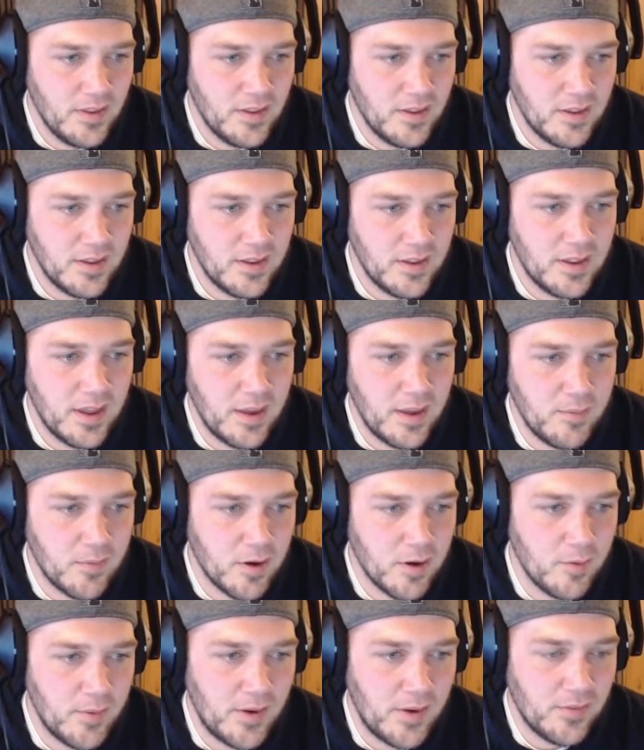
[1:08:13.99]
game
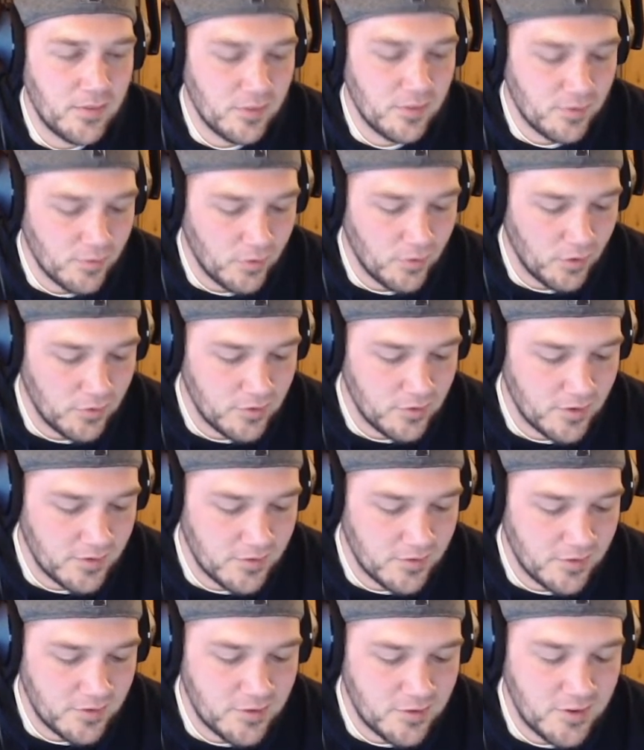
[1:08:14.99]
come out this fall just
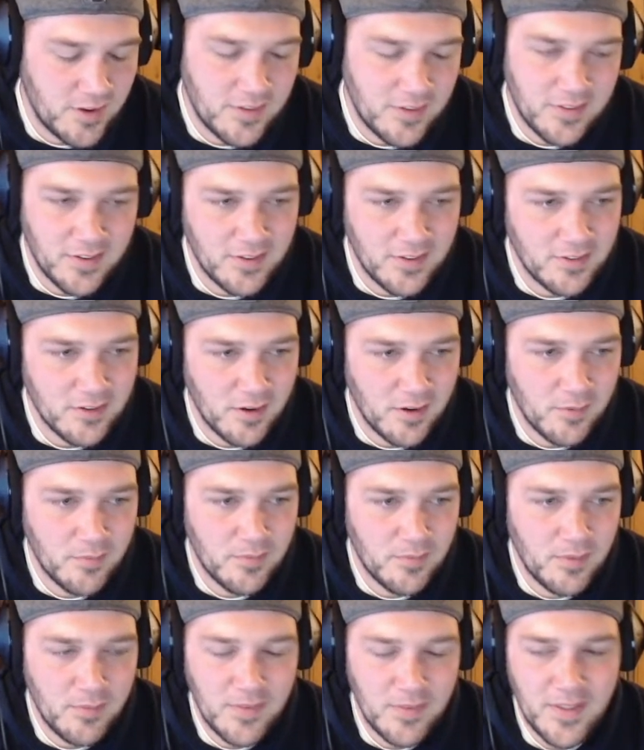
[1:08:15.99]
to shake things up.
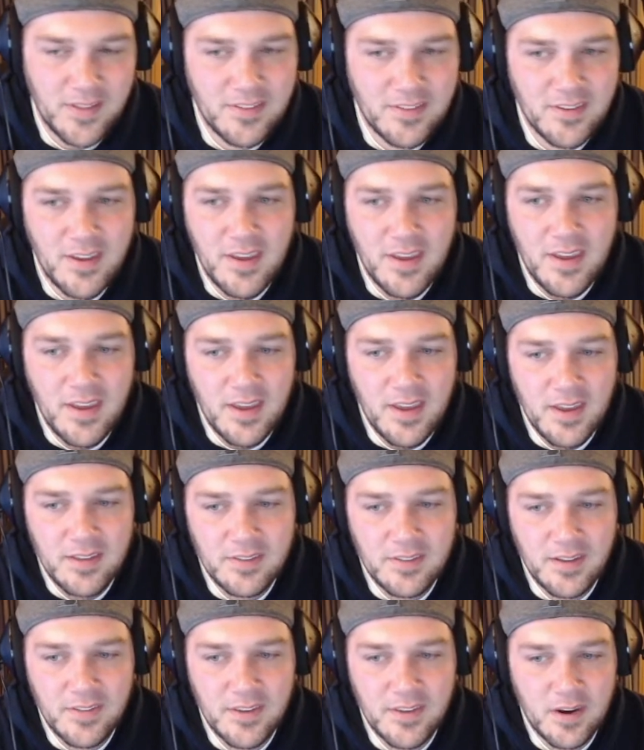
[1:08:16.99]
I mean, that's
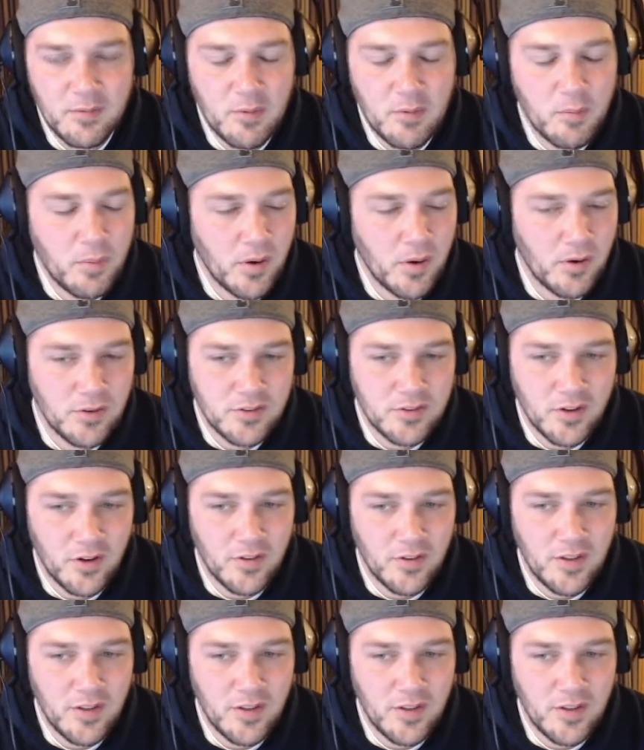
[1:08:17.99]
not that I'm opposed to all that